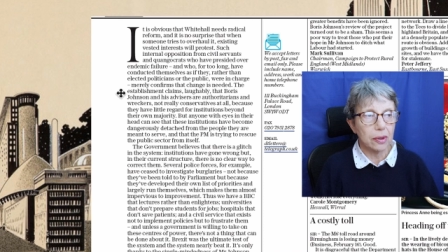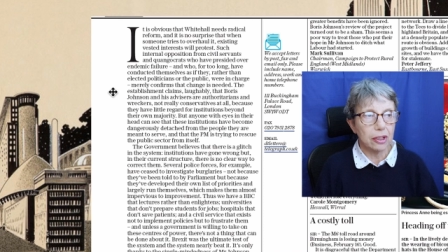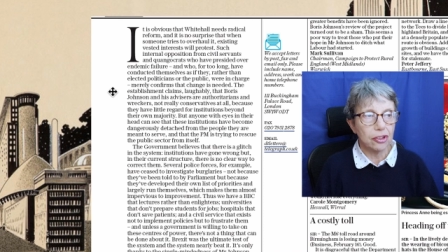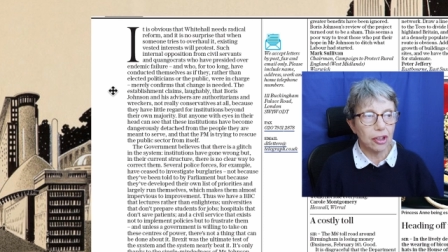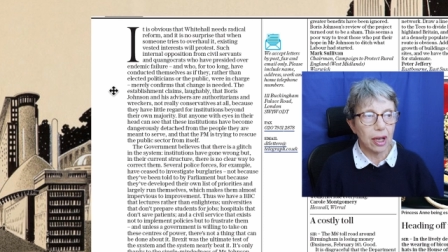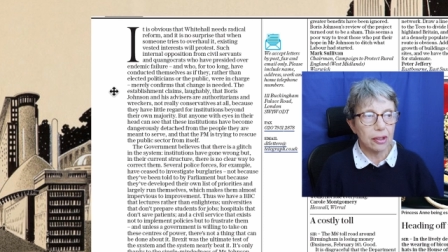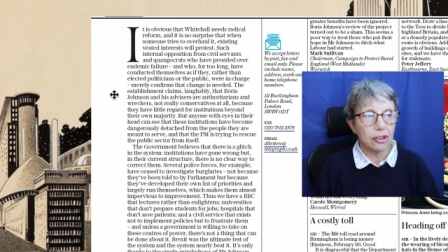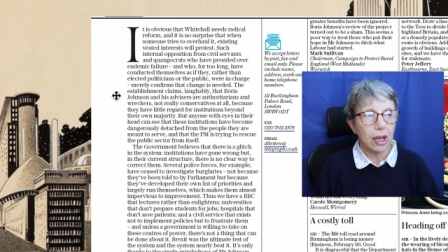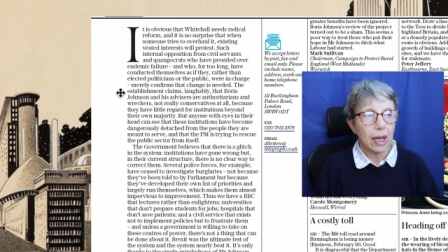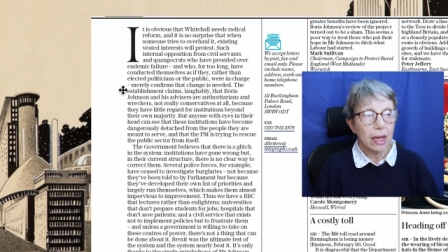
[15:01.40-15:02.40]
were in
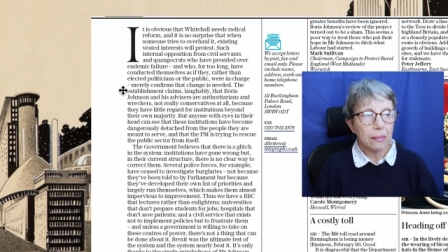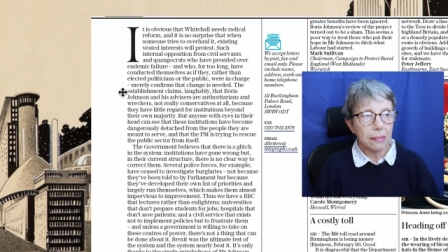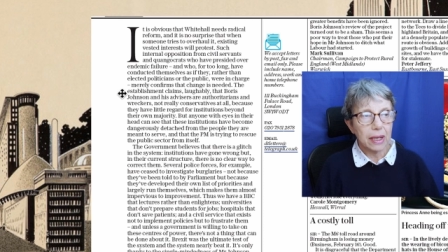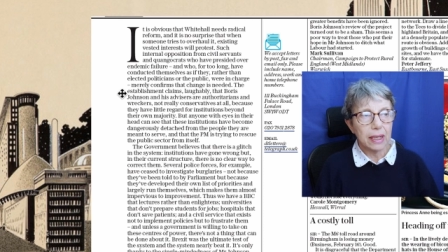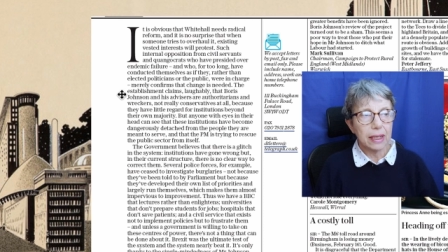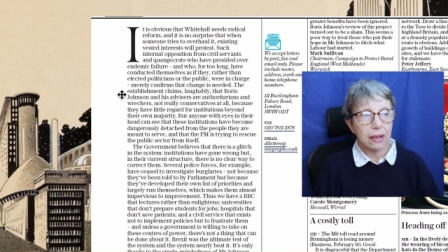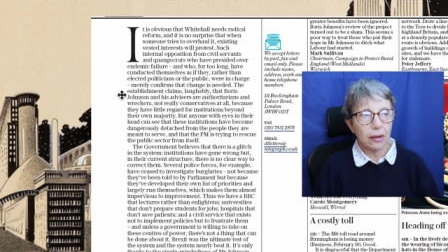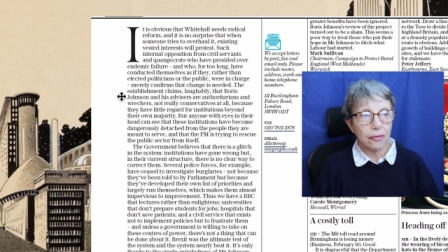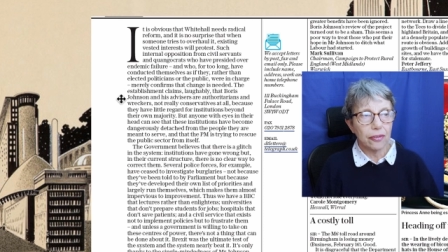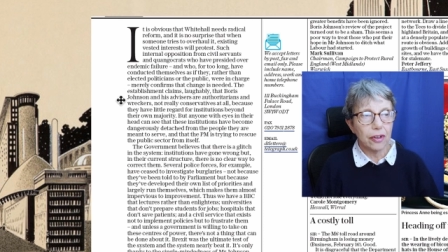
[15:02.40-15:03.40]
charge, merely
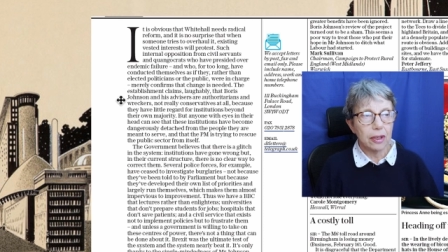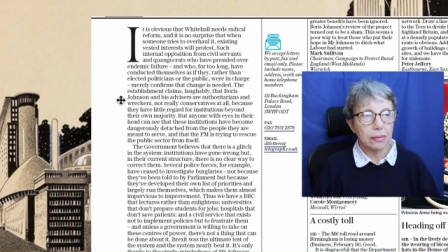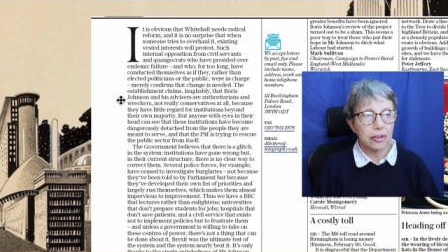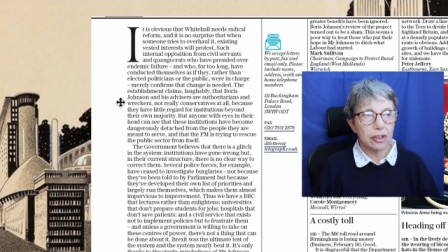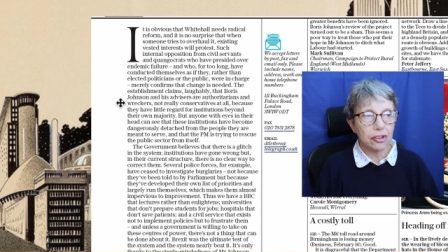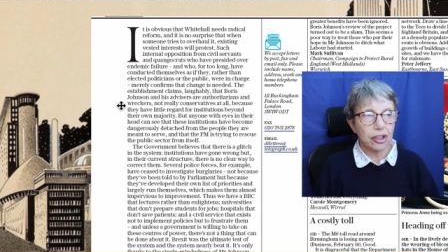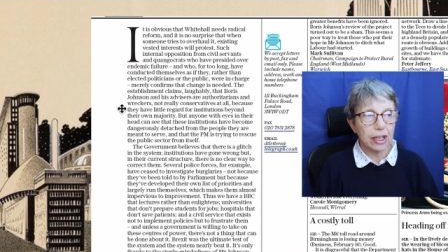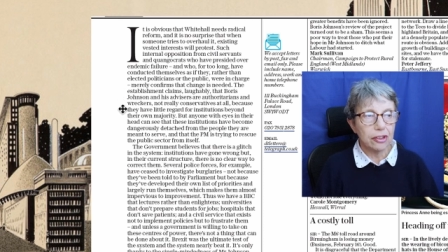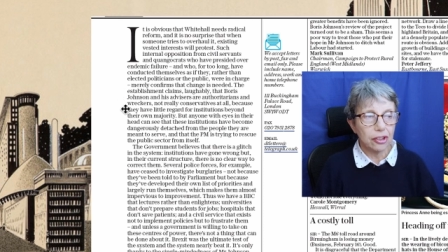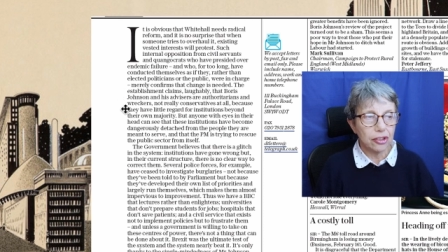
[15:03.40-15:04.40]
confirms that
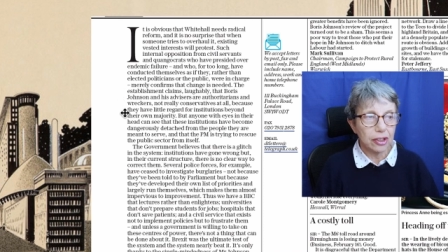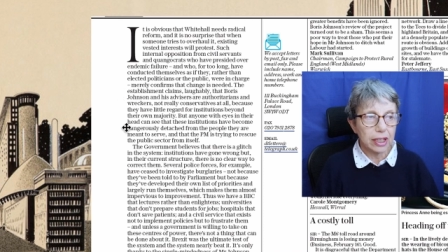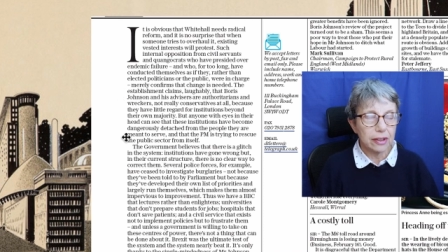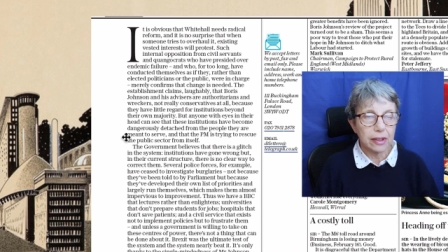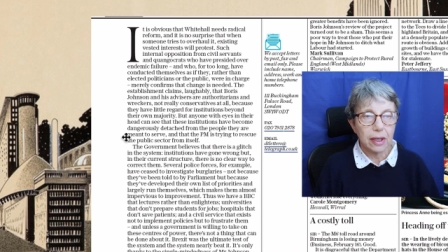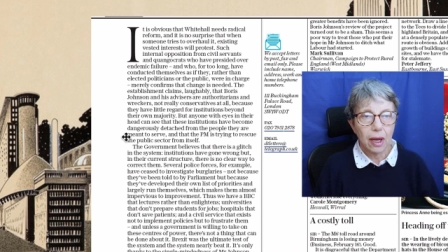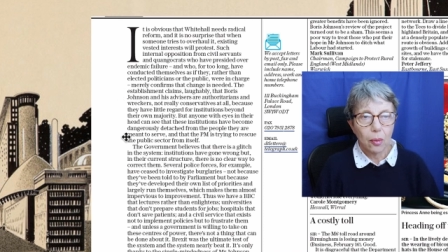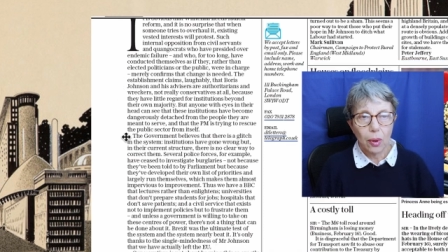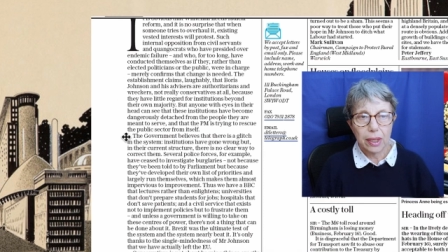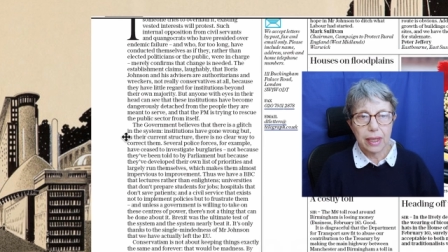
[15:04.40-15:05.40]
change is needed.
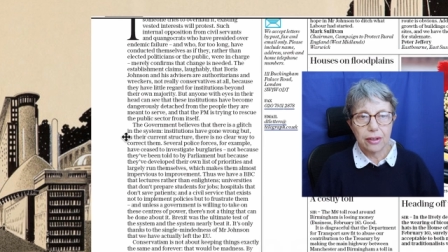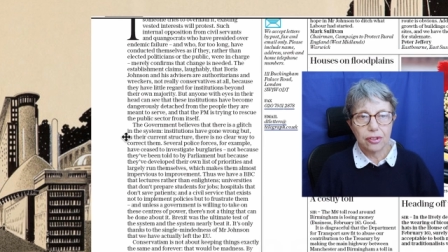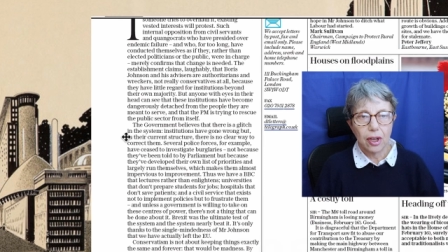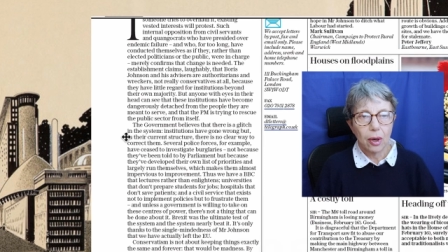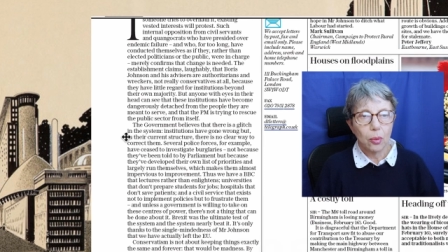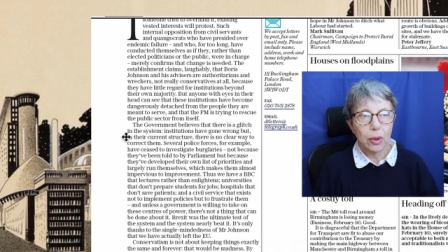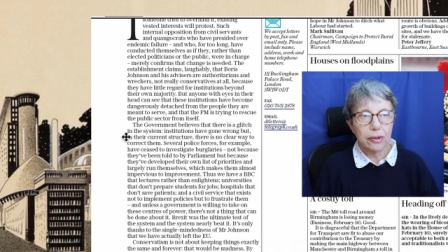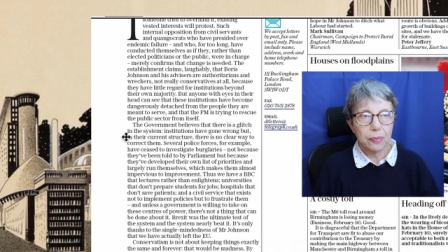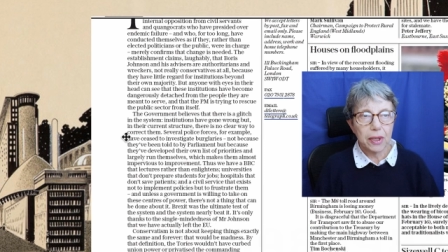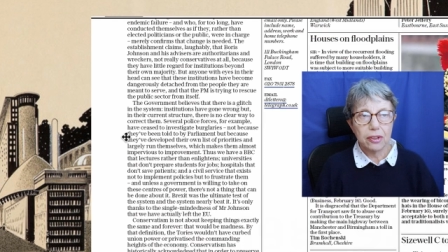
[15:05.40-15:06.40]
Well, yes,
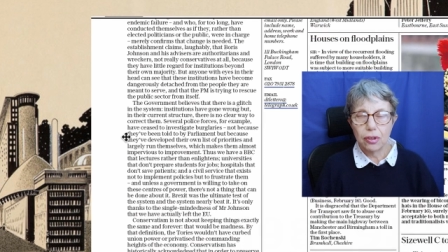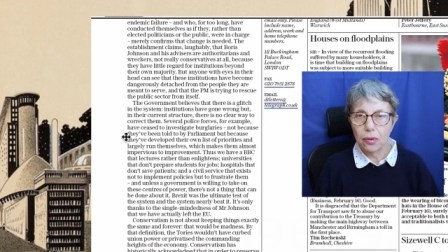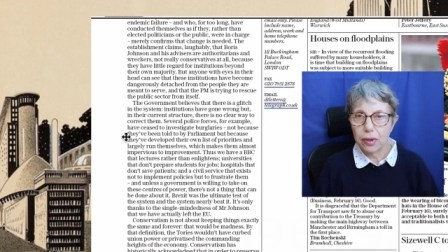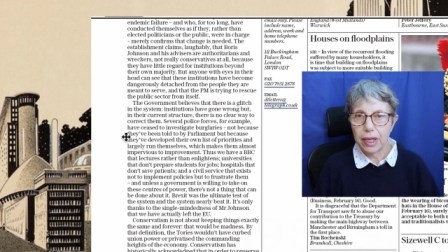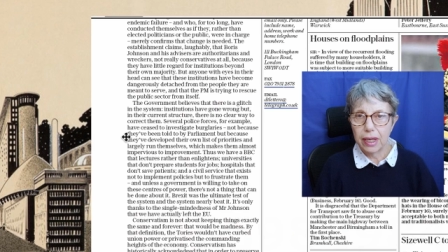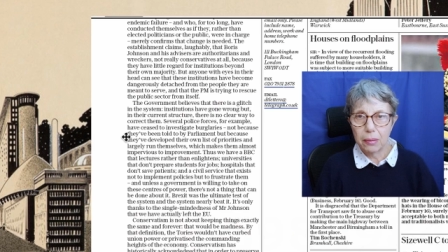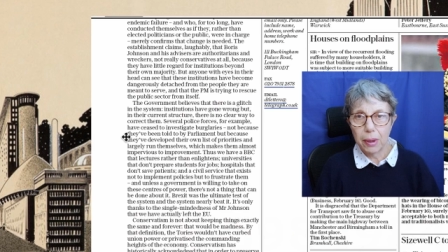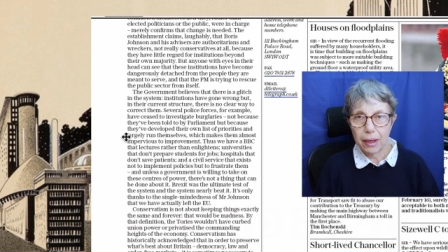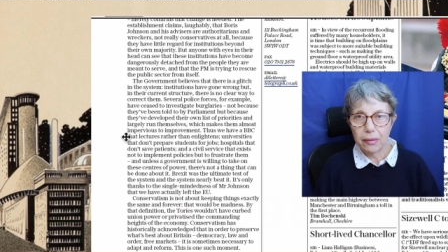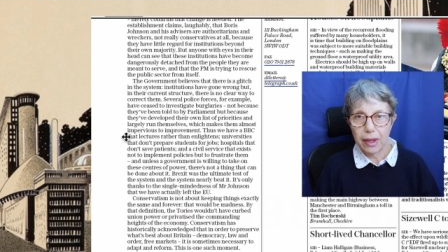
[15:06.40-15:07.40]
we've been talking
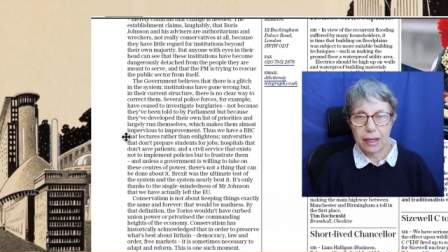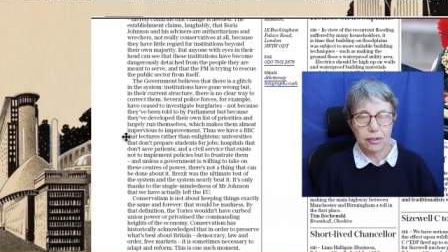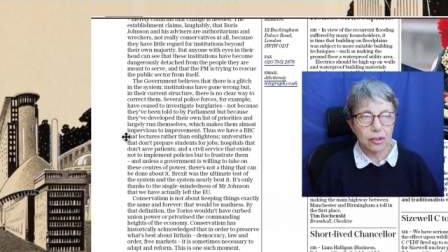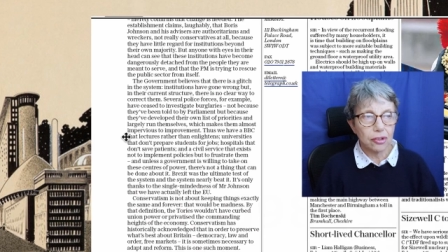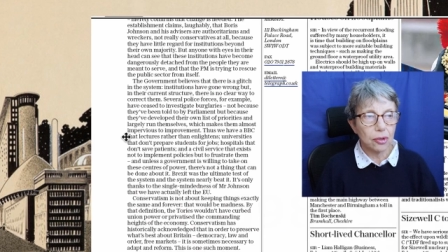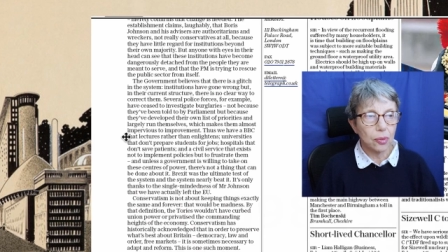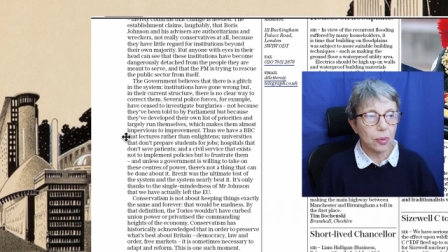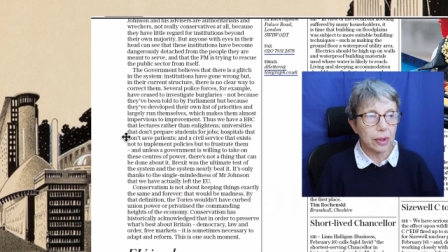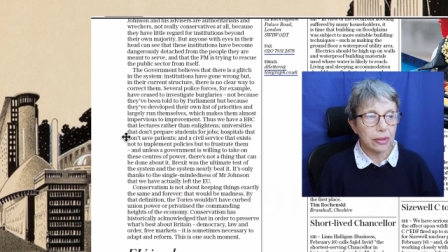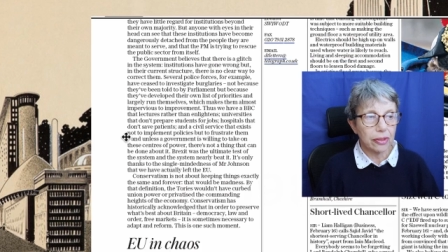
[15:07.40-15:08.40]
about that to do
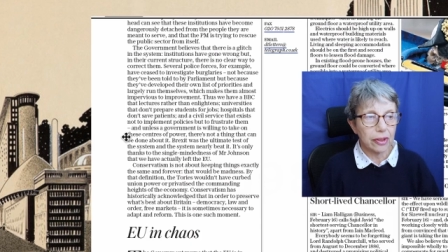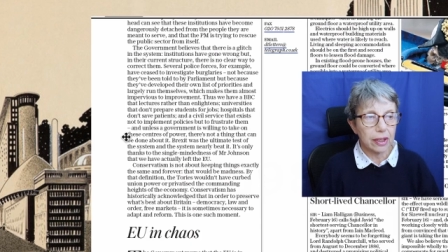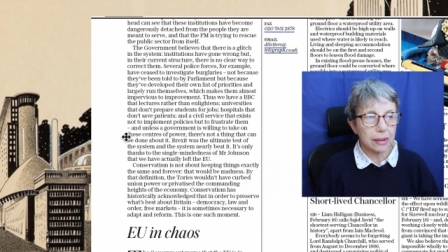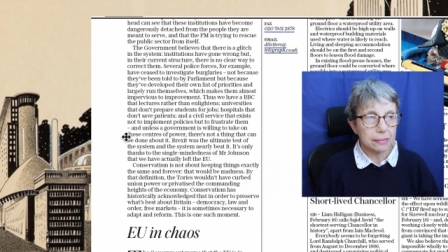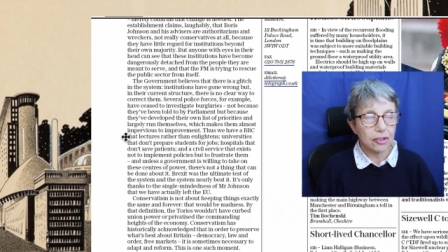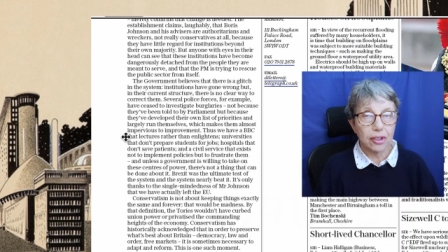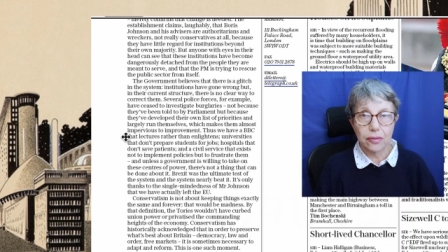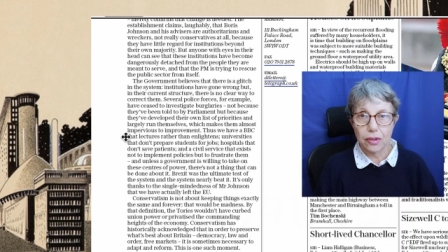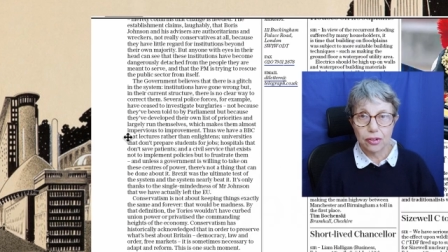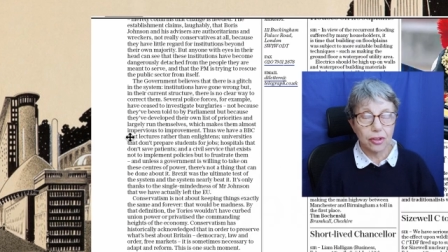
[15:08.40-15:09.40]
with the uh,
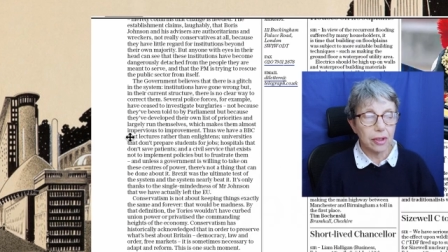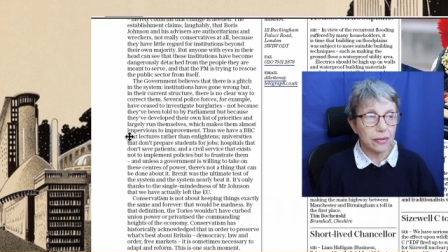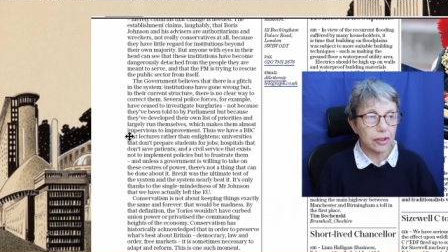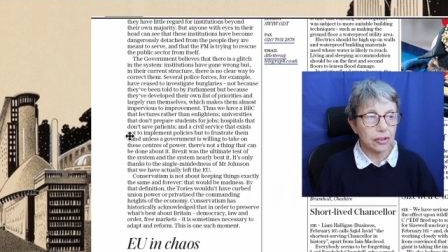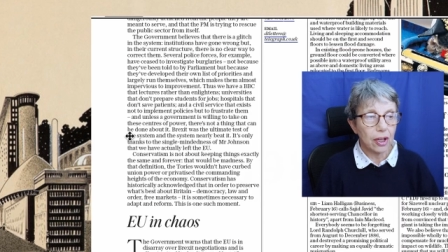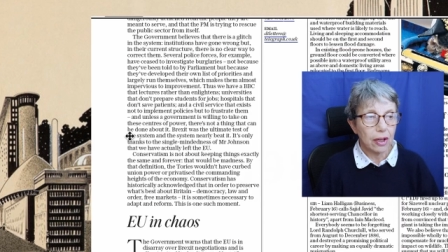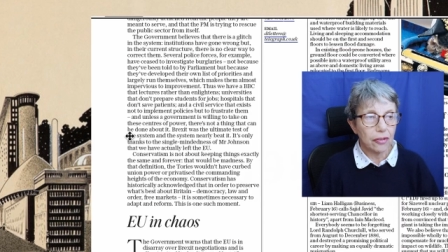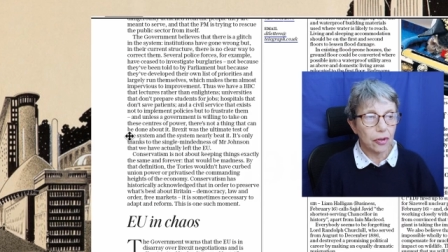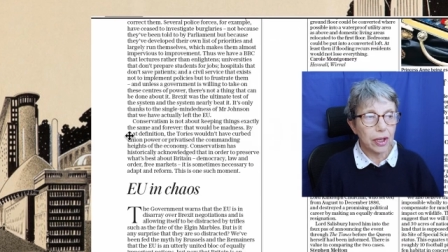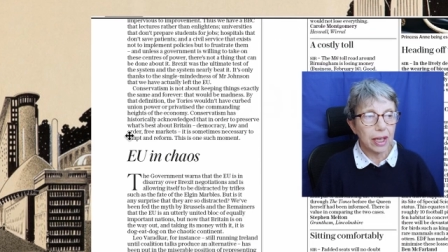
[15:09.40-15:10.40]
civil service
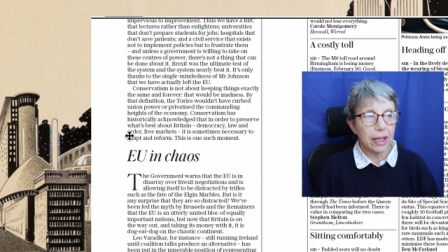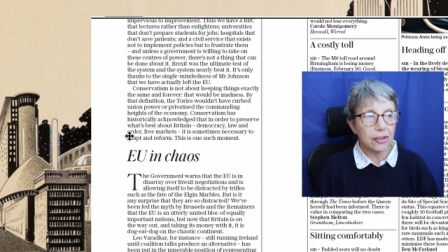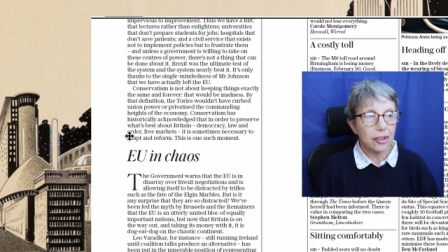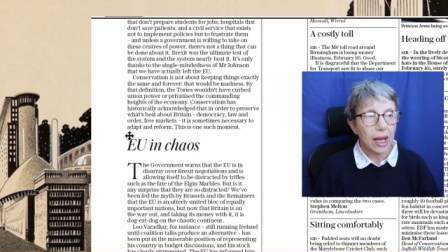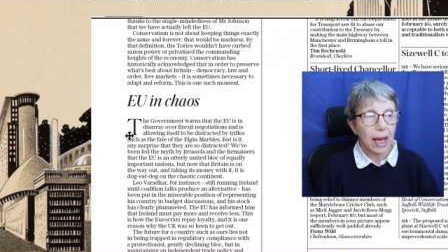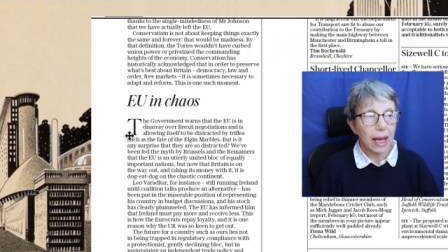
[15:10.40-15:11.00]
for years.